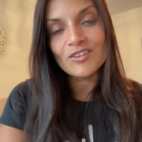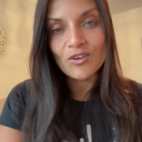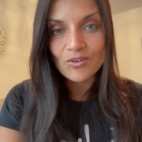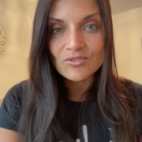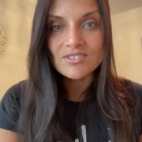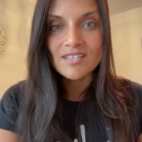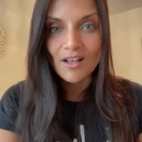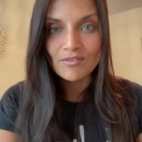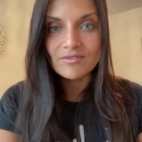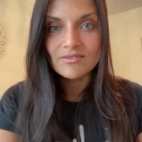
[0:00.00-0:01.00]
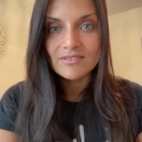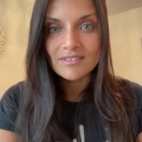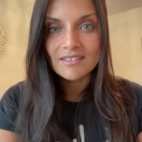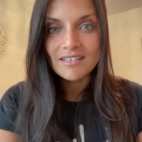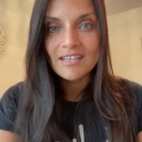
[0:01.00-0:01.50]
in your own self.
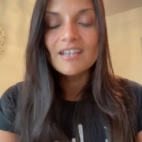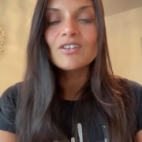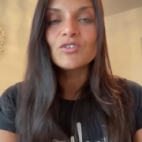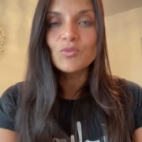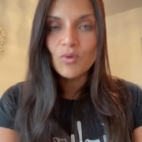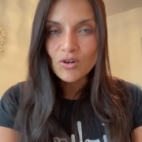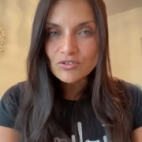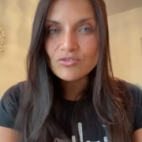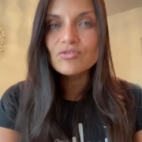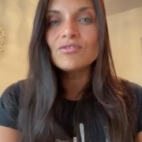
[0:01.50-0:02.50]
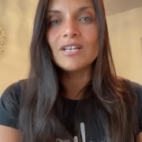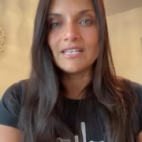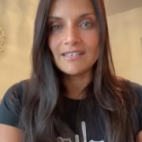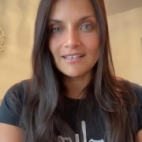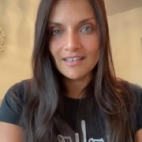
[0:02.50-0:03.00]
You walk
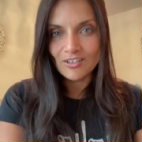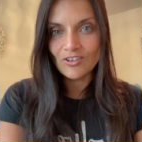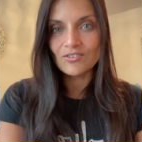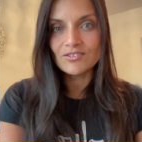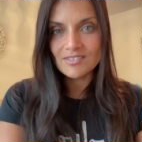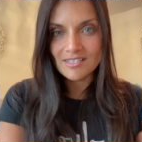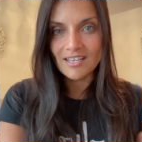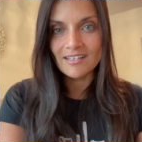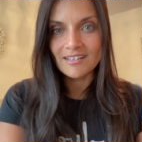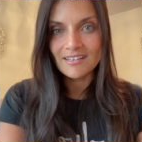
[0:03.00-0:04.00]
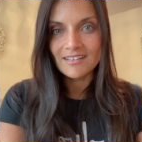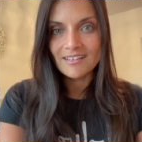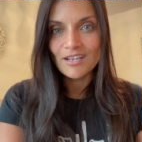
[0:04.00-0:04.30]
truly in your own skin,